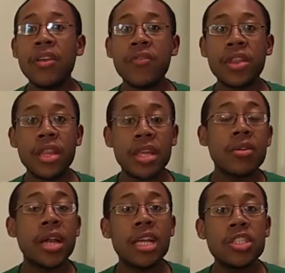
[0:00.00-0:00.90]
if
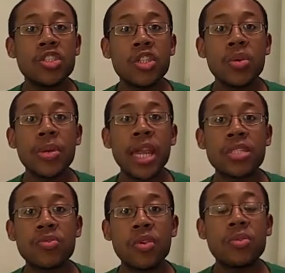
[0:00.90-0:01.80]
little cousin Joey
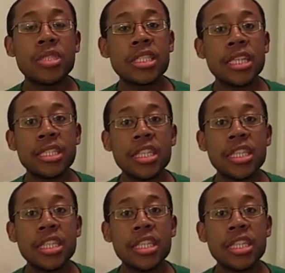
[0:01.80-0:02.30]
has grown 6